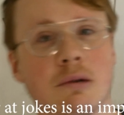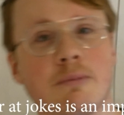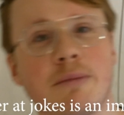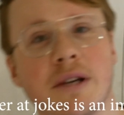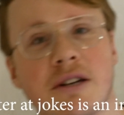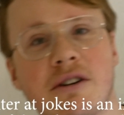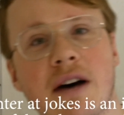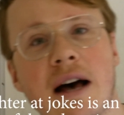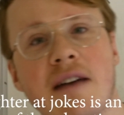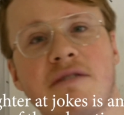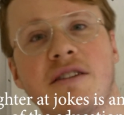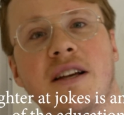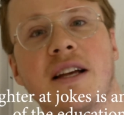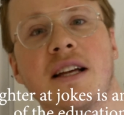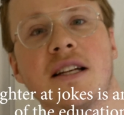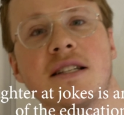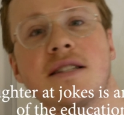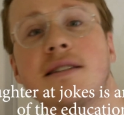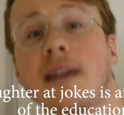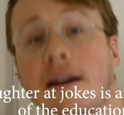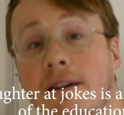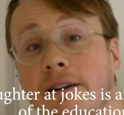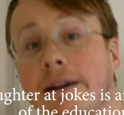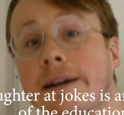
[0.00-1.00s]
will be laughing
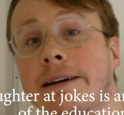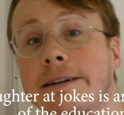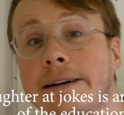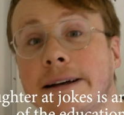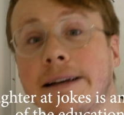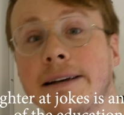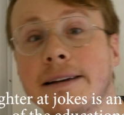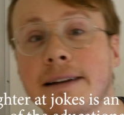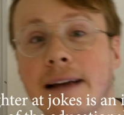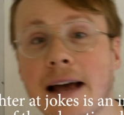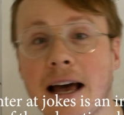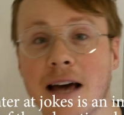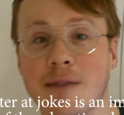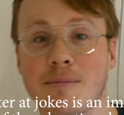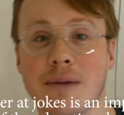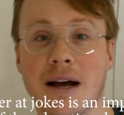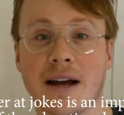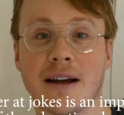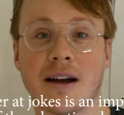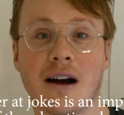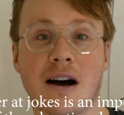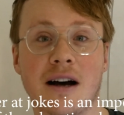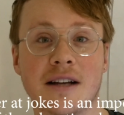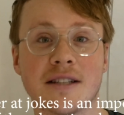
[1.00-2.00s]
hysterically at
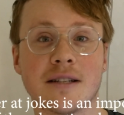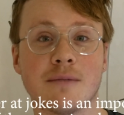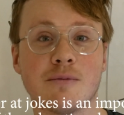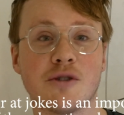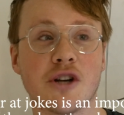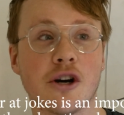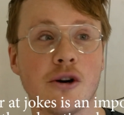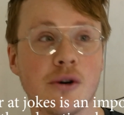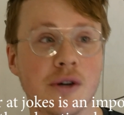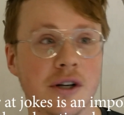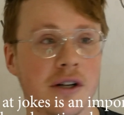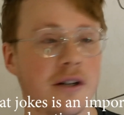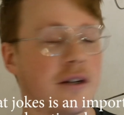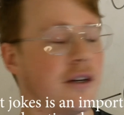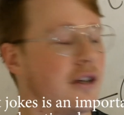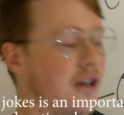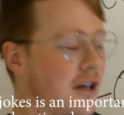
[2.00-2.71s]
my awesome joke.